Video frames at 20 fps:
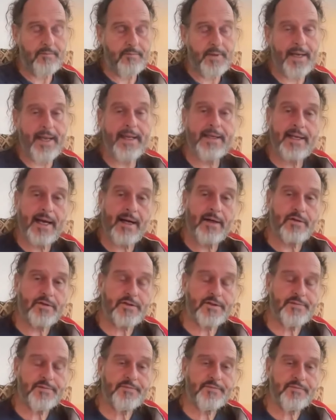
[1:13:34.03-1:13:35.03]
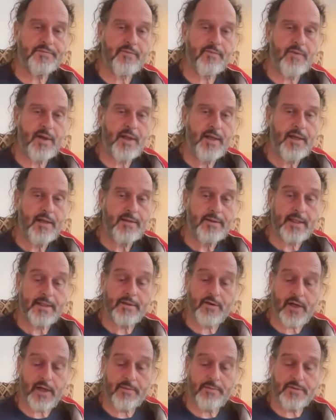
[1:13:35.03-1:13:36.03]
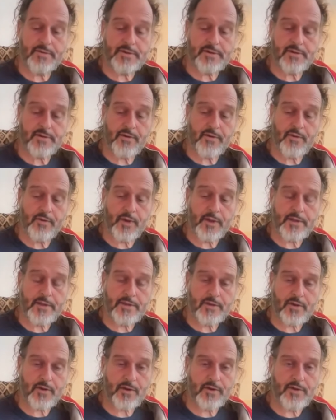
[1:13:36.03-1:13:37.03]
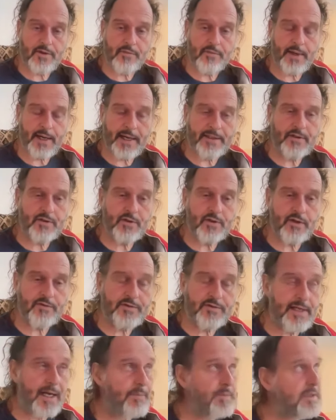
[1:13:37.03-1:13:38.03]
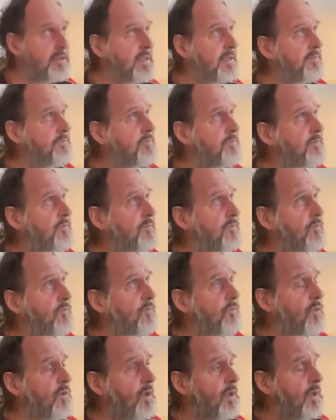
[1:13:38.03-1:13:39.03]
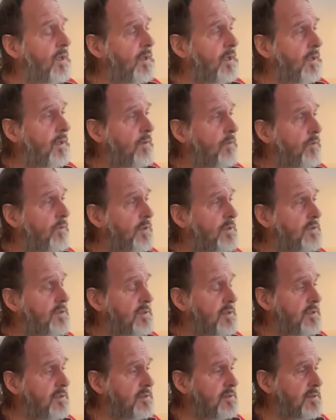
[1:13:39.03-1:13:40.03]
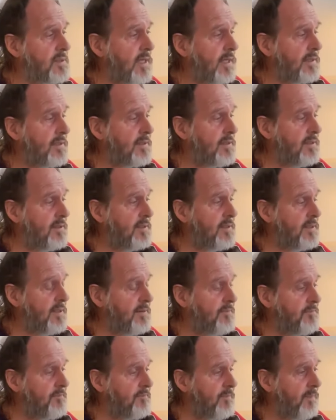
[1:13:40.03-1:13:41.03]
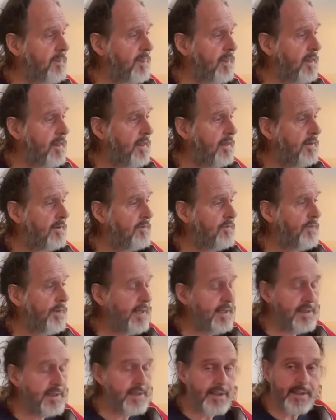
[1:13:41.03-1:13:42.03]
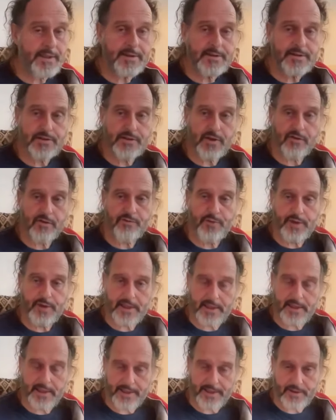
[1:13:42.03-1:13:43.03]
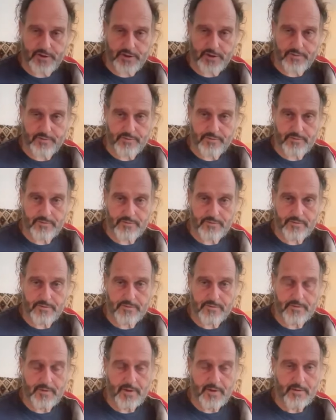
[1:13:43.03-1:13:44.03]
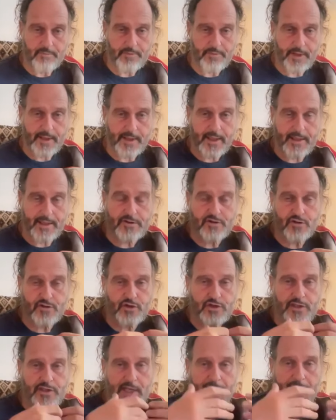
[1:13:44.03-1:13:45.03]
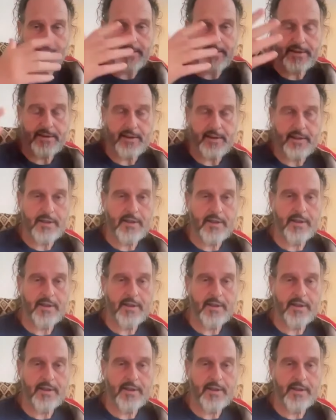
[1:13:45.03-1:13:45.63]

played out, then comes what is called the Bardo of Dhammata, which is that the radiance of Buddha nature begins to shine